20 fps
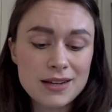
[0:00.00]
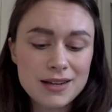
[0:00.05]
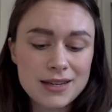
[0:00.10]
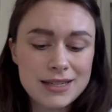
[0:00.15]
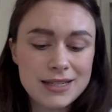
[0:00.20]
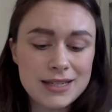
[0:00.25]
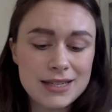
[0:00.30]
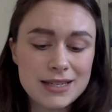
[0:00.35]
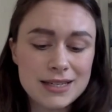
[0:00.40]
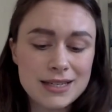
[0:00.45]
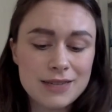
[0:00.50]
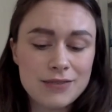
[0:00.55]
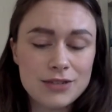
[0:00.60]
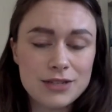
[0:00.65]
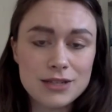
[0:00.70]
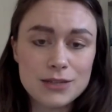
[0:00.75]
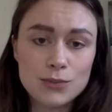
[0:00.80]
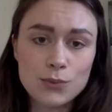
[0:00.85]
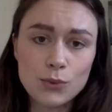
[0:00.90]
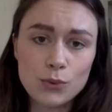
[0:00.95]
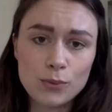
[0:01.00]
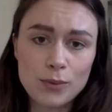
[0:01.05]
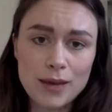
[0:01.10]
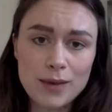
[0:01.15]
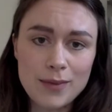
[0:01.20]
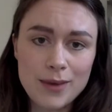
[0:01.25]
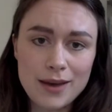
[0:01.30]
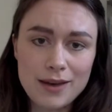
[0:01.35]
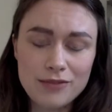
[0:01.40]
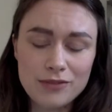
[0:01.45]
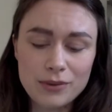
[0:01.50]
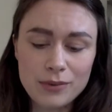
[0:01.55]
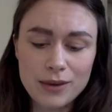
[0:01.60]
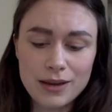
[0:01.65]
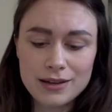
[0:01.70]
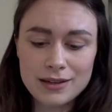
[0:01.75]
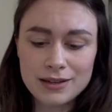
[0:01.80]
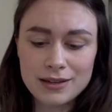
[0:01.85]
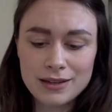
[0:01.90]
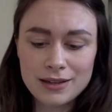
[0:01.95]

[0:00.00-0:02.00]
1970s wallpaper everywhere.